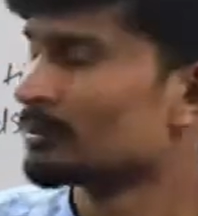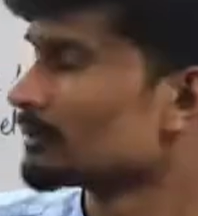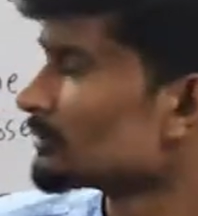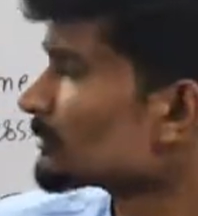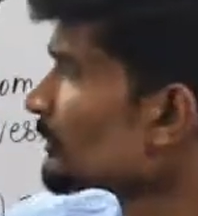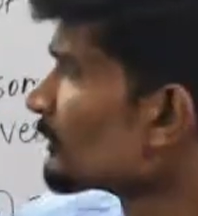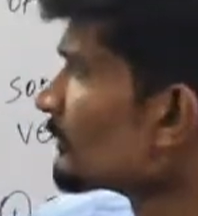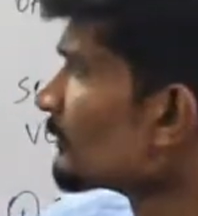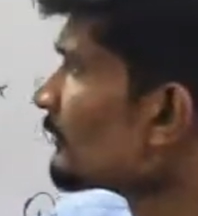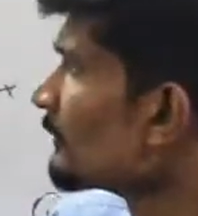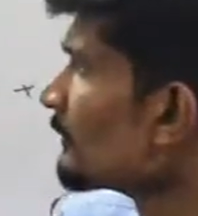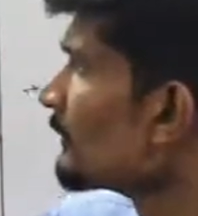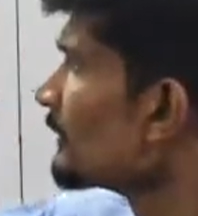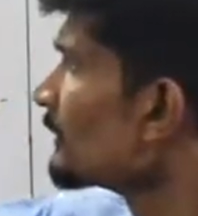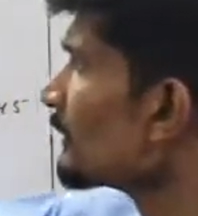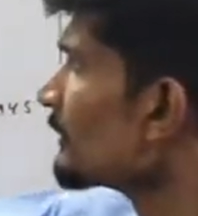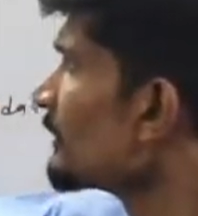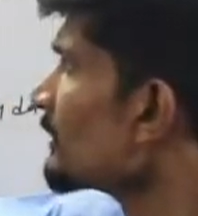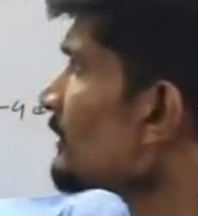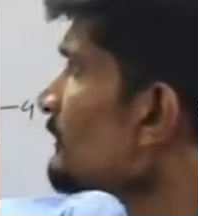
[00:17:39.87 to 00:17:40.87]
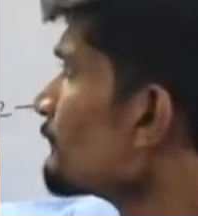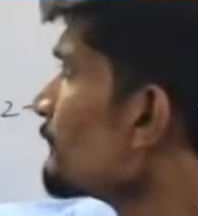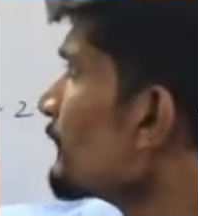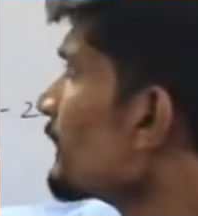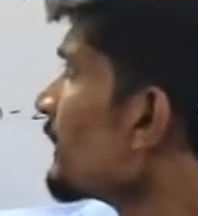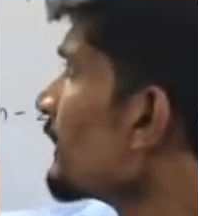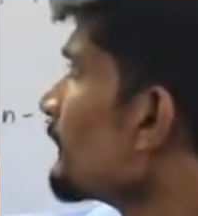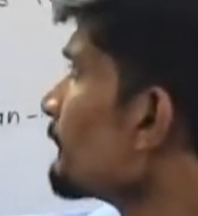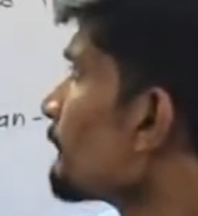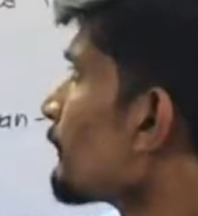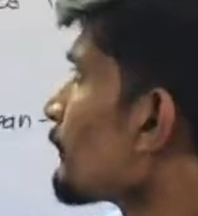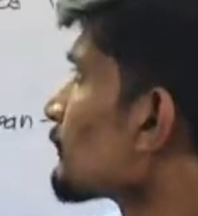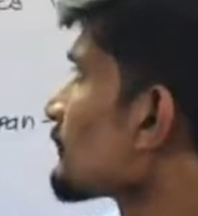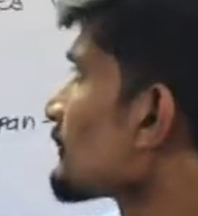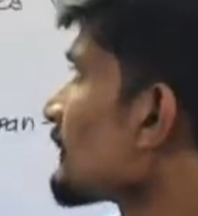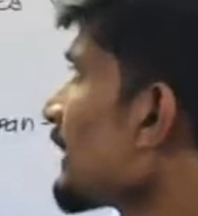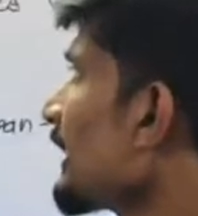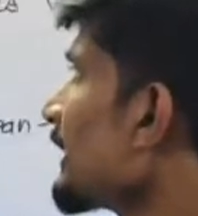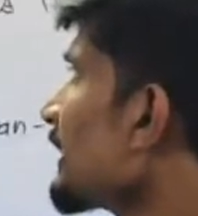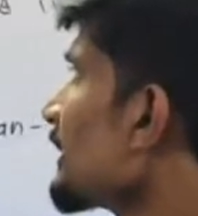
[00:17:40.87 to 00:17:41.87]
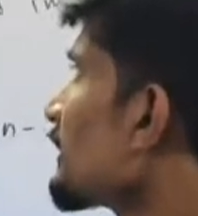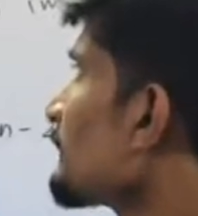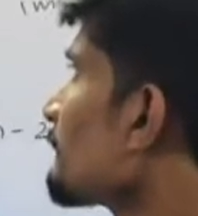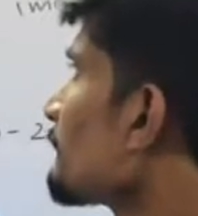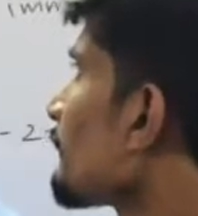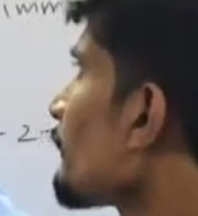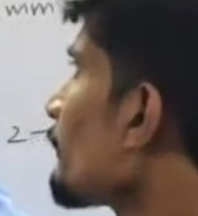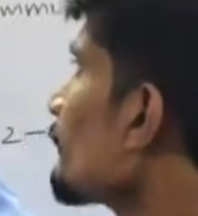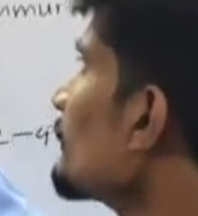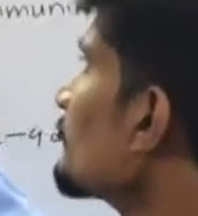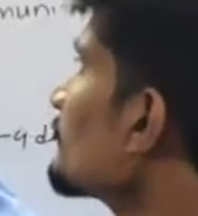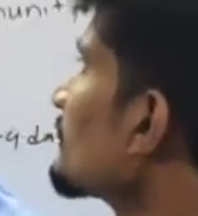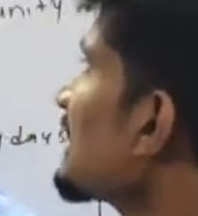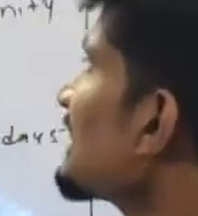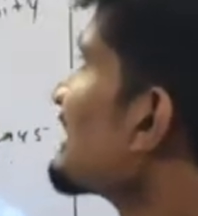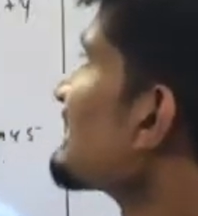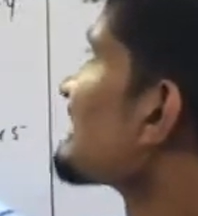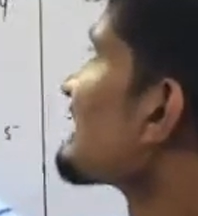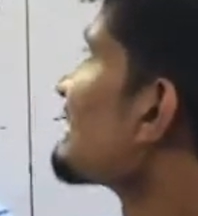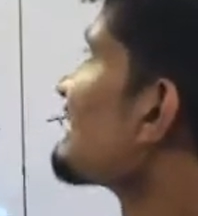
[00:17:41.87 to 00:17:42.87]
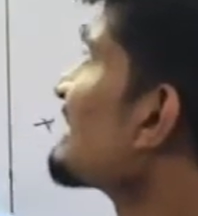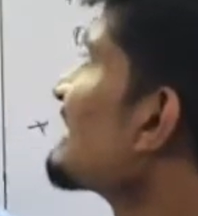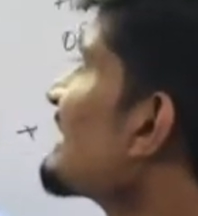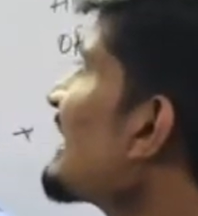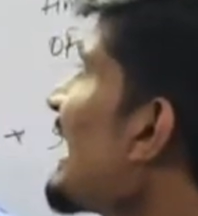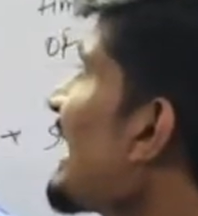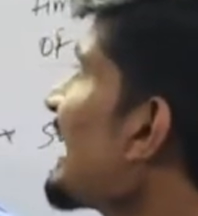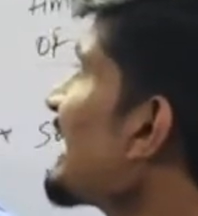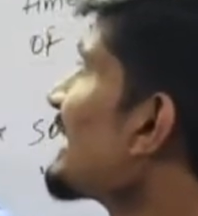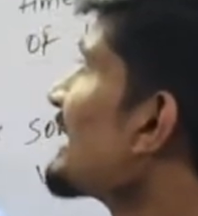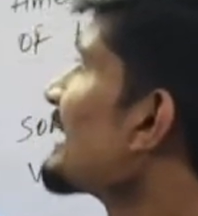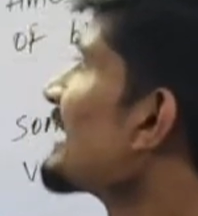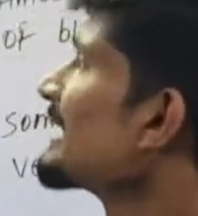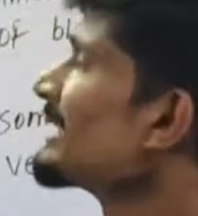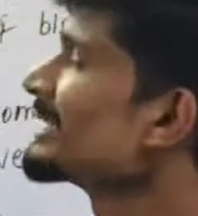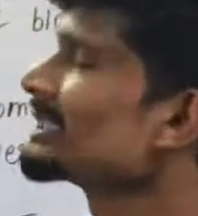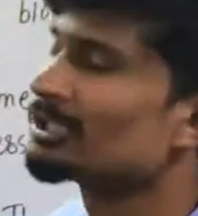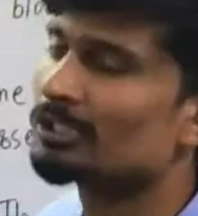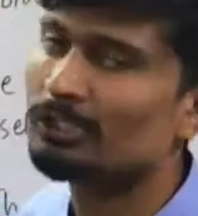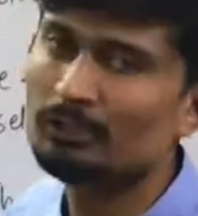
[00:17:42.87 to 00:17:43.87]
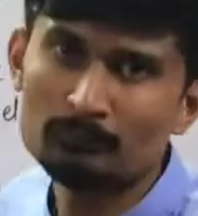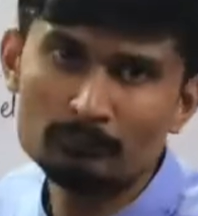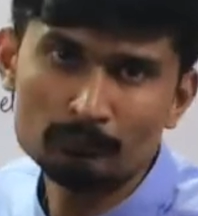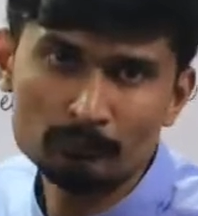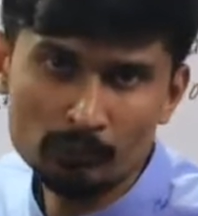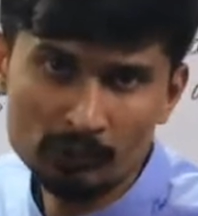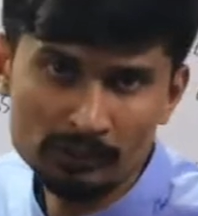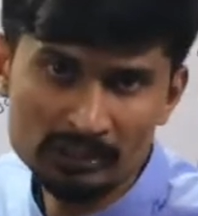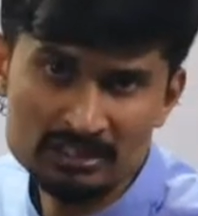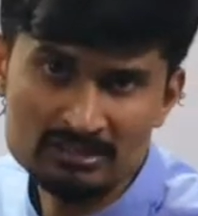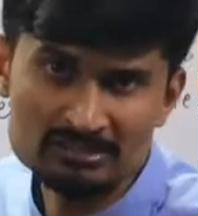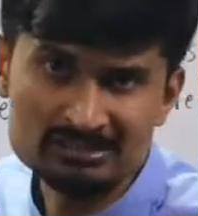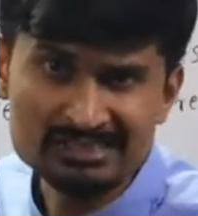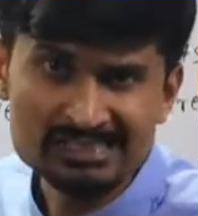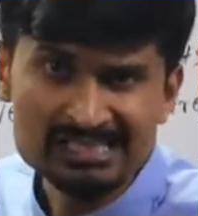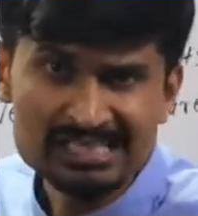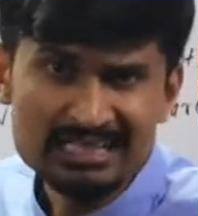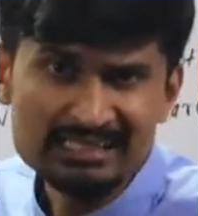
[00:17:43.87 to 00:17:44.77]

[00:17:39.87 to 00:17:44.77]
So this B lymphocyte produces the antibodies,